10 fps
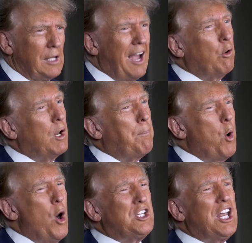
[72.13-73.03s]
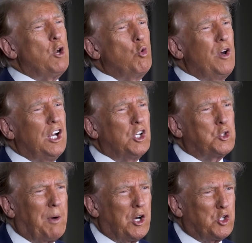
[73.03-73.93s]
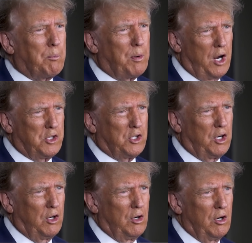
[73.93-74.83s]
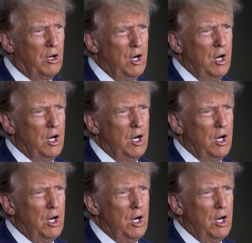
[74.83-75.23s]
I will appoint a real special prosecutor